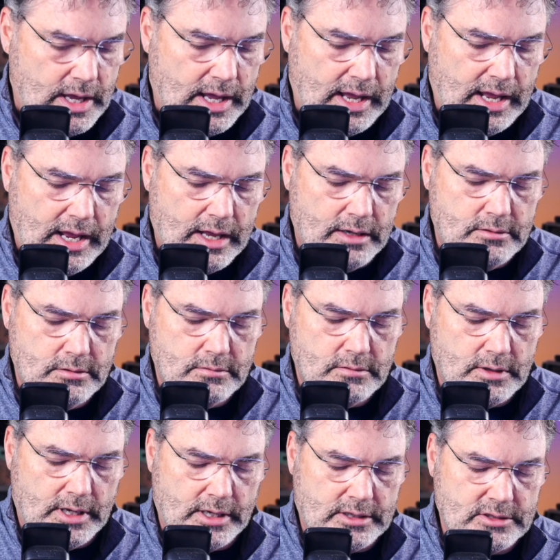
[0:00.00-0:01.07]
And
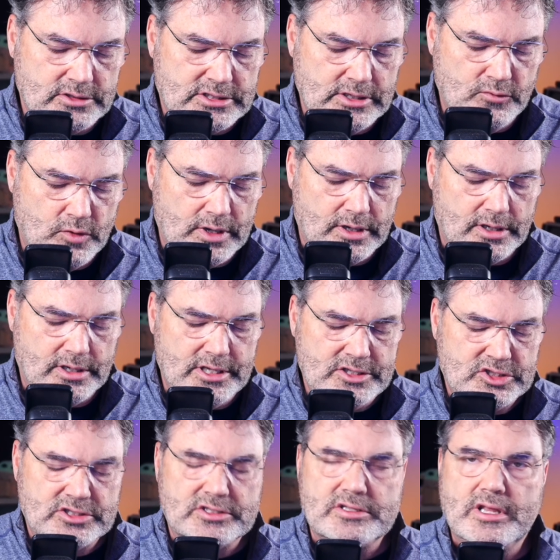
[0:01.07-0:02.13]
I can see what
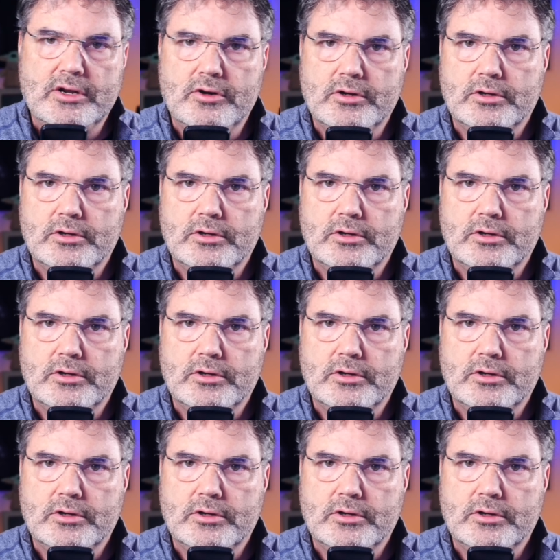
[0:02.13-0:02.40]
lists they're